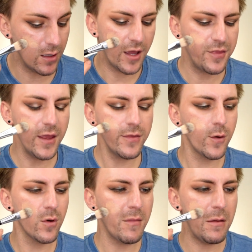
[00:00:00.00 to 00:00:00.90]
I think
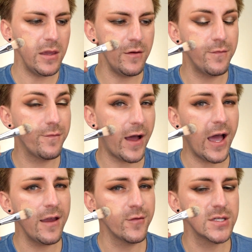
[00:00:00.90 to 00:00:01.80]
there were maybe
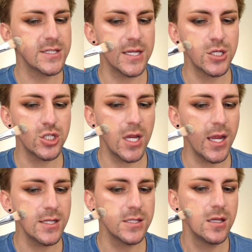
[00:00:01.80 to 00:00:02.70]
5 or 6
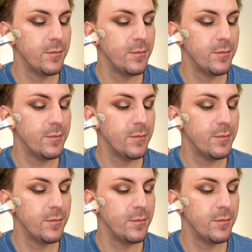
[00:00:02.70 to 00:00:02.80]
shades,